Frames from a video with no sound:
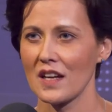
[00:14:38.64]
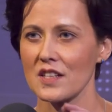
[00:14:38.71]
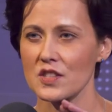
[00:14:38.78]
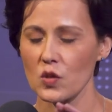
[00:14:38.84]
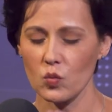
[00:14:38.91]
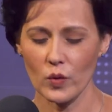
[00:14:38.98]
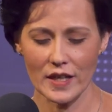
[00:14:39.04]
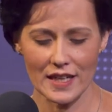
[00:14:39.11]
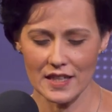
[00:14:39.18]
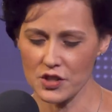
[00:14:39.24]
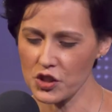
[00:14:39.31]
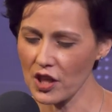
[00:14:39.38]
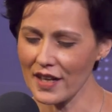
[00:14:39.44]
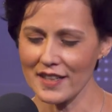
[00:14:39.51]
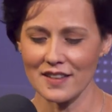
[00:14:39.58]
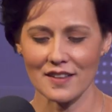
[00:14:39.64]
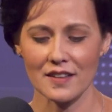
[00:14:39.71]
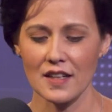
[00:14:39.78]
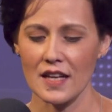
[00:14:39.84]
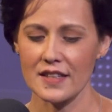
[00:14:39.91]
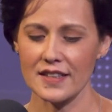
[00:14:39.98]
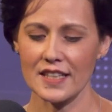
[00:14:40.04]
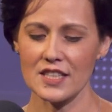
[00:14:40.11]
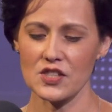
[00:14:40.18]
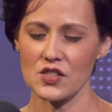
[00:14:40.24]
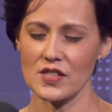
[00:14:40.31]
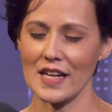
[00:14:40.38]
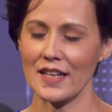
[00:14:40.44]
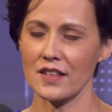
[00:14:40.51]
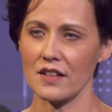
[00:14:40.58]
So in China, they
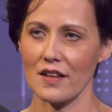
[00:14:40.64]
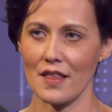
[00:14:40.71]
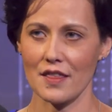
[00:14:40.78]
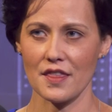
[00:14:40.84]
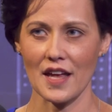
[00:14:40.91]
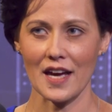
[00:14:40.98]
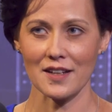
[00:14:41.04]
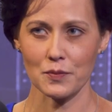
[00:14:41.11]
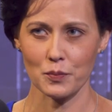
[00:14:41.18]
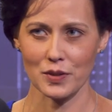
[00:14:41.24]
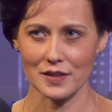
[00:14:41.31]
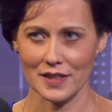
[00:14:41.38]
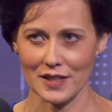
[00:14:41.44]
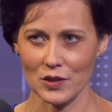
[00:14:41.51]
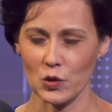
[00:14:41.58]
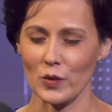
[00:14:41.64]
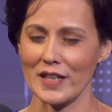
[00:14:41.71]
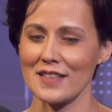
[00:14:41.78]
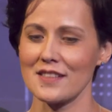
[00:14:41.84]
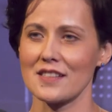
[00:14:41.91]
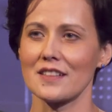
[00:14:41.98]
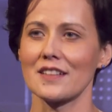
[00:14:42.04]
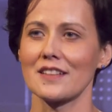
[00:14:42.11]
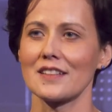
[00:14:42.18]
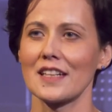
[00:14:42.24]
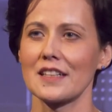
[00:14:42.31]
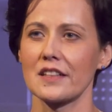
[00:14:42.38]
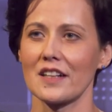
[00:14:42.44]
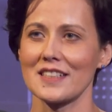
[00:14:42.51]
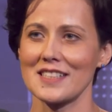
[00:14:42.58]
just say that political incident
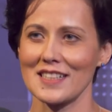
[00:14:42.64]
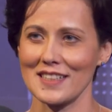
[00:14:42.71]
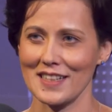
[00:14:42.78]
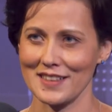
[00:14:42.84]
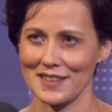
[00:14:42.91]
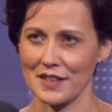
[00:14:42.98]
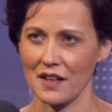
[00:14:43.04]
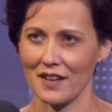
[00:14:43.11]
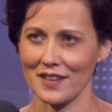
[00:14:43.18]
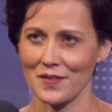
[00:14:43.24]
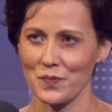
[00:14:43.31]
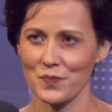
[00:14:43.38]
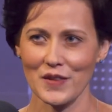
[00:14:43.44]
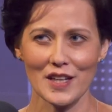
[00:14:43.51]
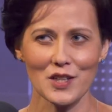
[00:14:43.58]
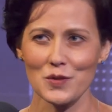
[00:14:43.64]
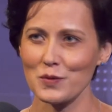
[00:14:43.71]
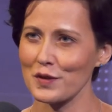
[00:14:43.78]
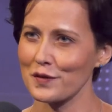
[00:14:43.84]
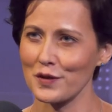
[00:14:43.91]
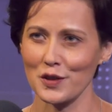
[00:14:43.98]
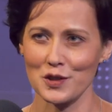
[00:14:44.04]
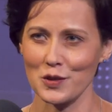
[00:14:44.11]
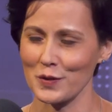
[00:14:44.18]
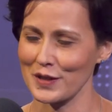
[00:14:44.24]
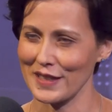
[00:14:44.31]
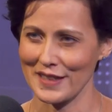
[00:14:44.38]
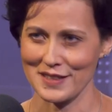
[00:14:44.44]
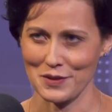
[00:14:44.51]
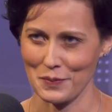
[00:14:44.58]
in 1989. They don't refer to it
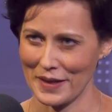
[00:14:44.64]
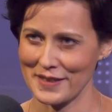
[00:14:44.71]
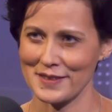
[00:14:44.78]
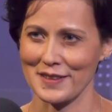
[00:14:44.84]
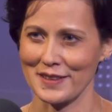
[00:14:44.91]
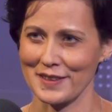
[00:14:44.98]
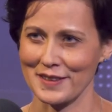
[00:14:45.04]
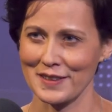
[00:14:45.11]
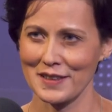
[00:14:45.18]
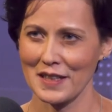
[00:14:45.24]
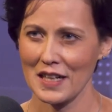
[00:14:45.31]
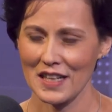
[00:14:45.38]
as a massacre.